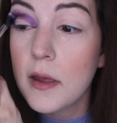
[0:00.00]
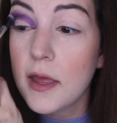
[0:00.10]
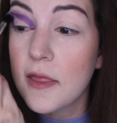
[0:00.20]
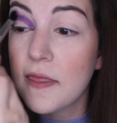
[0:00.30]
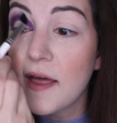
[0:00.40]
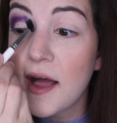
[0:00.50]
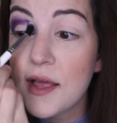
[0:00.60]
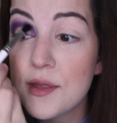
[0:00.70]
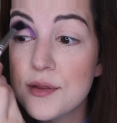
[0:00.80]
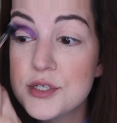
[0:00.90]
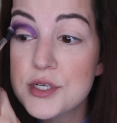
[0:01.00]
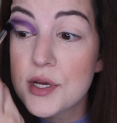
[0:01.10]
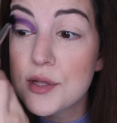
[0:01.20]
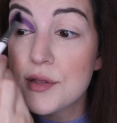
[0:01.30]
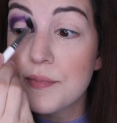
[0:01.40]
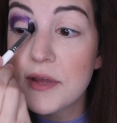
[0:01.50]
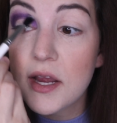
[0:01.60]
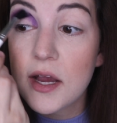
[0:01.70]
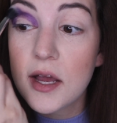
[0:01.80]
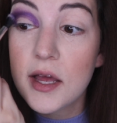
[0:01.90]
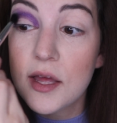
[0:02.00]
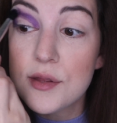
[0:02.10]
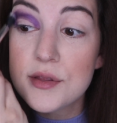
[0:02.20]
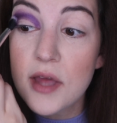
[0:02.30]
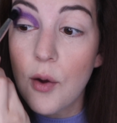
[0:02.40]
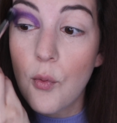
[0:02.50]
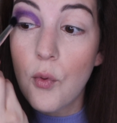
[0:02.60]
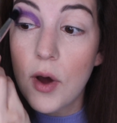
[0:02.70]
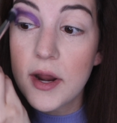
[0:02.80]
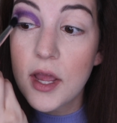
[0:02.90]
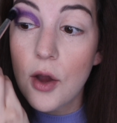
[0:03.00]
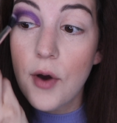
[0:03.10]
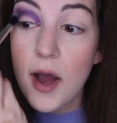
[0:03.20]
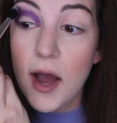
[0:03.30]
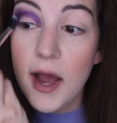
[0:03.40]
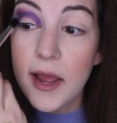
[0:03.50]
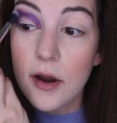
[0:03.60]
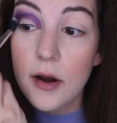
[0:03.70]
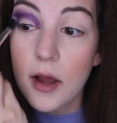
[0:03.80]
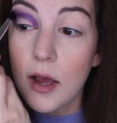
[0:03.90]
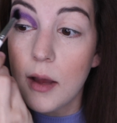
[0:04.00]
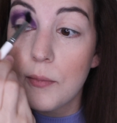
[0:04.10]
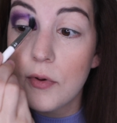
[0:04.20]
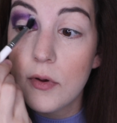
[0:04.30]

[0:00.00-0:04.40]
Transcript: And that is just because I want to go higher up.